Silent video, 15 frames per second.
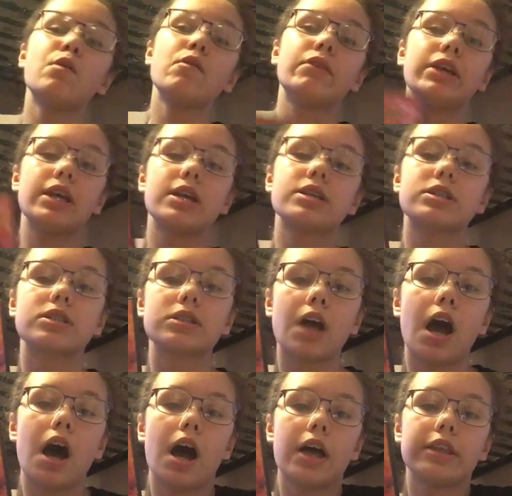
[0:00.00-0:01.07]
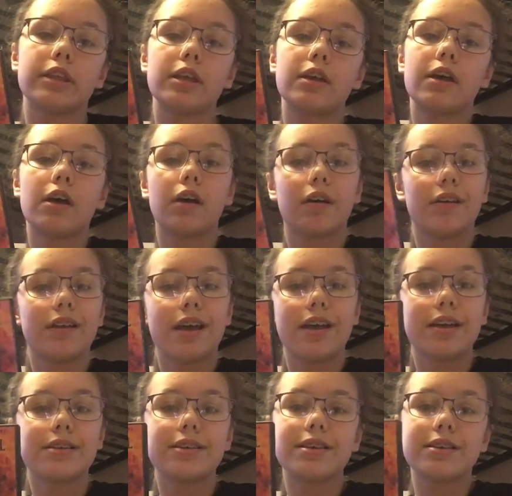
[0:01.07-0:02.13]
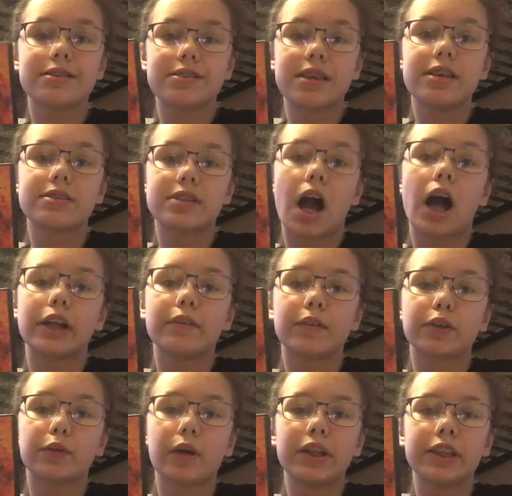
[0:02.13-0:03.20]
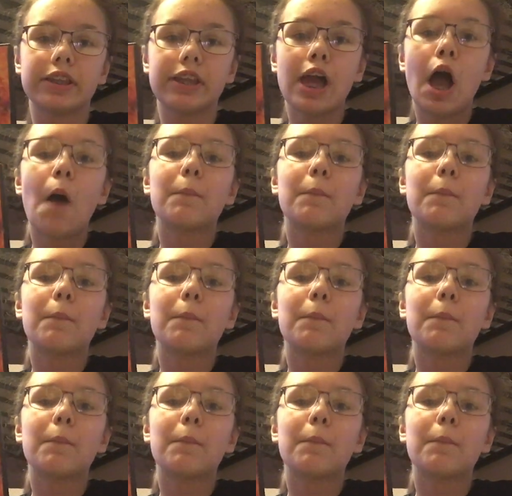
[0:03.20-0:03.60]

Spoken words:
movie is not... It's kind of underrated,